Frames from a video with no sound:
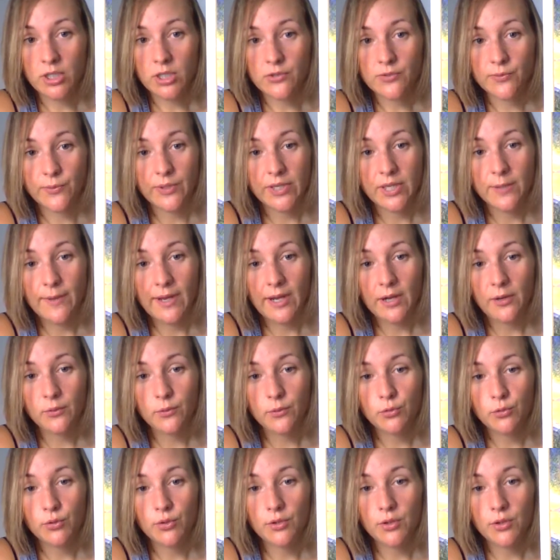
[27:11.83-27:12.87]
it's really
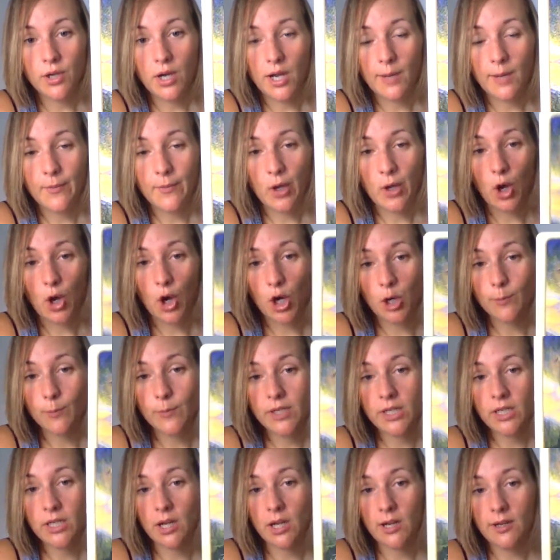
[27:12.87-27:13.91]
about um, the
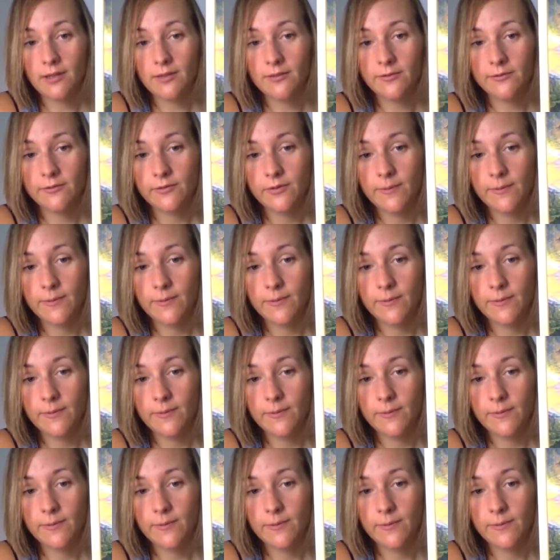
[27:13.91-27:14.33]
harmony of